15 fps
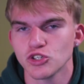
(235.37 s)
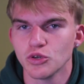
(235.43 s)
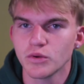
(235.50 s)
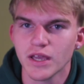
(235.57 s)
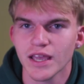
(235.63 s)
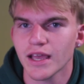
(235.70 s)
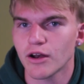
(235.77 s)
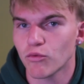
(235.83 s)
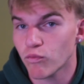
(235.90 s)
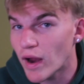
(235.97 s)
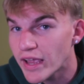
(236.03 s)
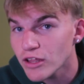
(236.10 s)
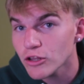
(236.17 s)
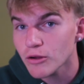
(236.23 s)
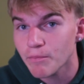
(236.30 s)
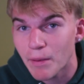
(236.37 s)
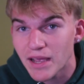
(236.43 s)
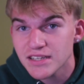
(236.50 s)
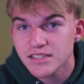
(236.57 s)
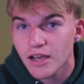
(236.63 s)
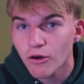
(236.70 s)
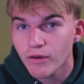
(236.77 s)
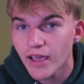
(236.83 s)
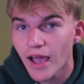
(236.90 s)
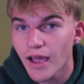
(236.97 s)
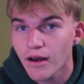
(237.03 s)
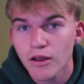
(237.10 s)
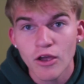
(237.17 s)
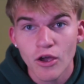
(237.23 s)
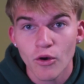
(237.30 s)
you can get a regular base
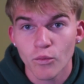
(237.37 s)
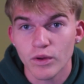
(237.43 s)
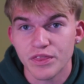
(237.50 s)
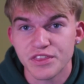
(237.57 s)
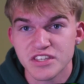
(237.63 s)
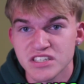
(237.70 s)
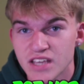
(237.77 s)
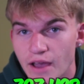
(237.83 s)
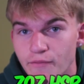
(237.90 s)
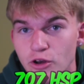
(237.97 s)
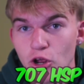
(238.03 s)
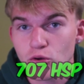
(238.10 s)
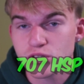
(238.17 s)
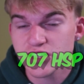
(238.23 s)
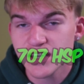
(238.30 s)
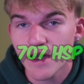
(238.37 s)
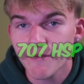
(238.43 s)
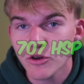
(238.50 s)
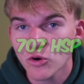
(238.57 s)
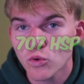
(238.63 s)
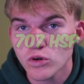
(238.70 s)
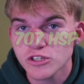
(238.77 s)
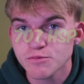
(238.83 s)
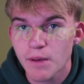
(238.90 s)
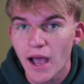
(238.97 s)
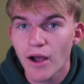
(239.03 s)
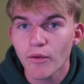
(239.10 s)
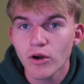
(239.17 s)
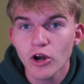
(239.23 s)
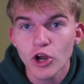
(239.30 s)
Hellcat with 707
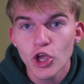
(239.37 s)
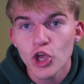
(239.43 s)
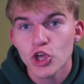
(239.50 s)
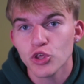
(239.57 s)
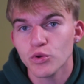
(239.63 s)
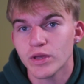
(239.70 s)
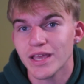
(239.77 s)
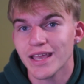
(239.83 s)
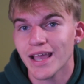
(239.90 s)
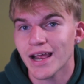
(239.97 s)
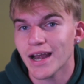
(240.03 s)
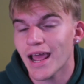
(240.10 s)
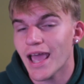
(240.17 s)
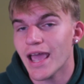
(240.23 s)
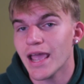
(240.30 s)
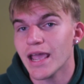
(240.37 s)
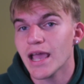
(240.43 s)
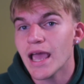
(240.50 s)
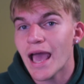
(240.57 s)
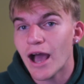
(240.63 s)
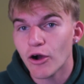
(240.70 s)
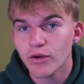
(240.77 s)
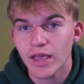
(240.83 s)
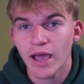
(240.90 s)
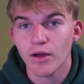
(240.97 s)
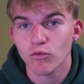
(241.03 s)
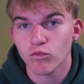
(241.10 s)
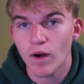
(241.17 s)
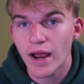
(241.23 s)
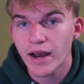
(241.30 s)
horsepower. You can get a
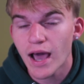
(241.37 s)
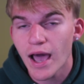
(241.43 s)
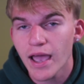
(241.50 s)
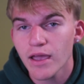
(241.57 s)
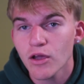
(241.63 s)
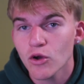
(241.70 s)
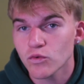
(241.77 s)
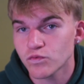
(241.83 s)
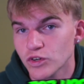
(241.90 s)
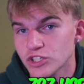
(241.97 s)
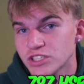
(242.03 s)
Hellcat Redeye for